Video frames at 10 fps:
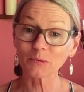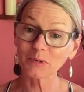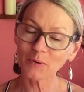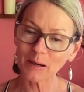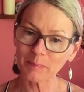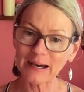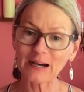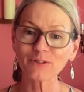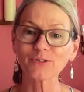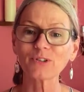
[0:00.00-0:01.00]
but quite
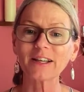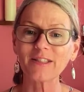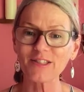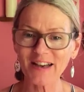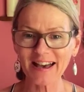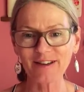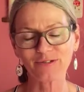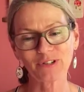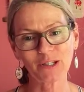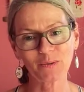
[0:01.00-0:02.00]
powerful in their
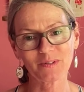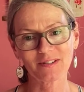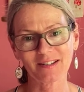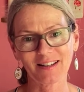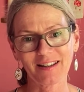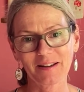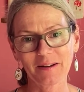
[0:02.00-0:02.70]
frequency.